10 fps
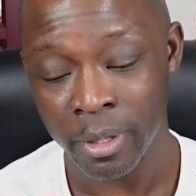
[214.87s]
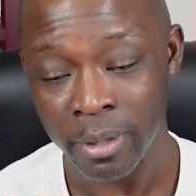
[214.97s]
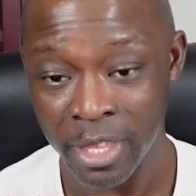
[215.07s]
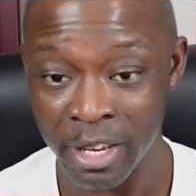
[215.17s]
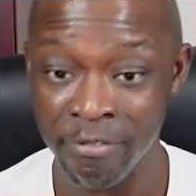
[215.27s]

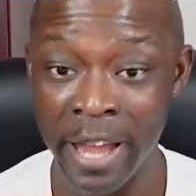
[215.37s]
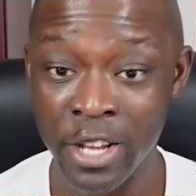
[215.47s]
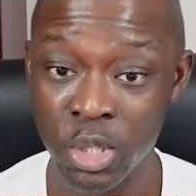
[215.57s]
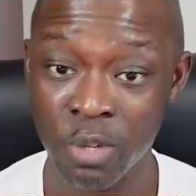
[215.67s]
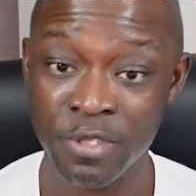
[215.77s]
The
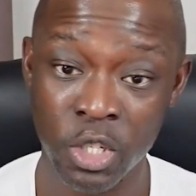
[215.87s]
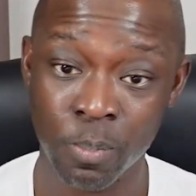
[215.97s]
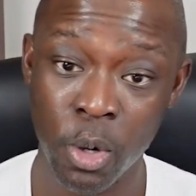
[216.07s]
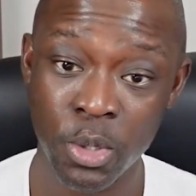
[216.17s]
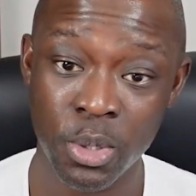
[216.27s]
advantages of such a
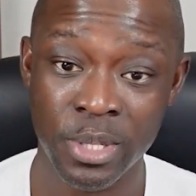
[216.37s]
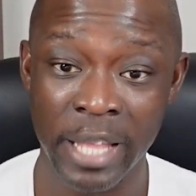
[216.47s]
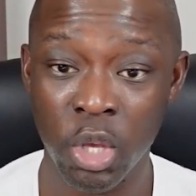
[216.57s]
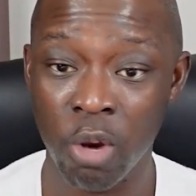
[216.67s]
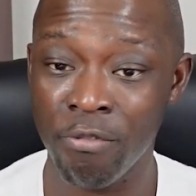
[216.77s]
person is that
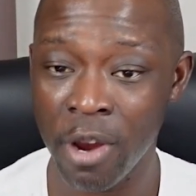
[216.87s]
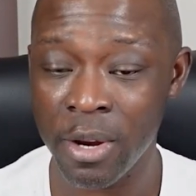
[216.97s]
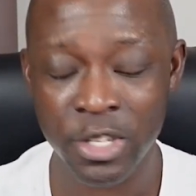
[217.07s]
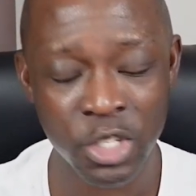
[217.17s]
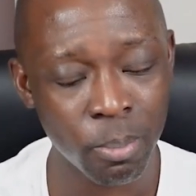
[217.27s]
they're very
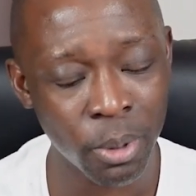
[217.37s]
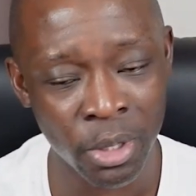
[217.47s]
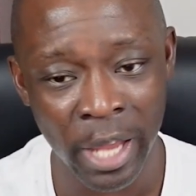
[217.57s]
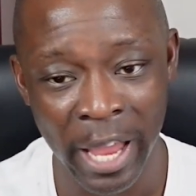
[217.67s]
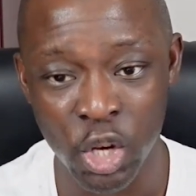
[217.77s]

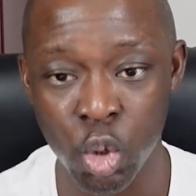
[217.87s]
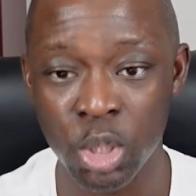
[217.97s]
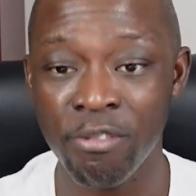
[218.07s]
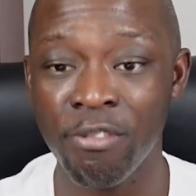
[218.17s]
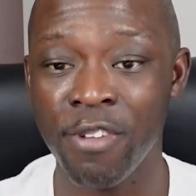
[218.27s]
disciplined and usually
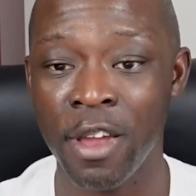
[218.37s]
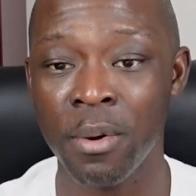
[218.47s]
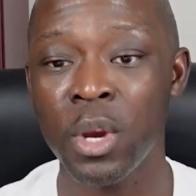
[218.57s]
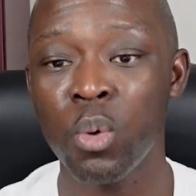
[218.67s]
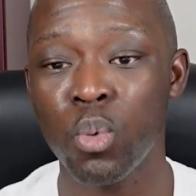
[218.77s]

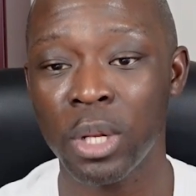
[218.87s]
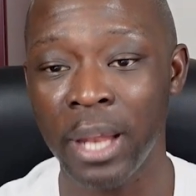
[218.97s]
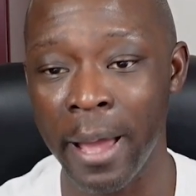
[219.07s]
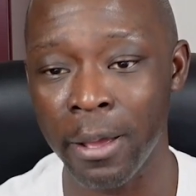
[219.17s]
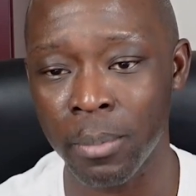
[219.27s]
very
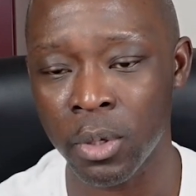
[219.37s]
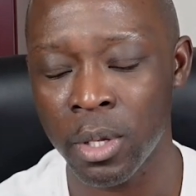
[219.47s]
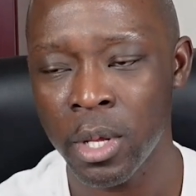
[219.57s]
reliable.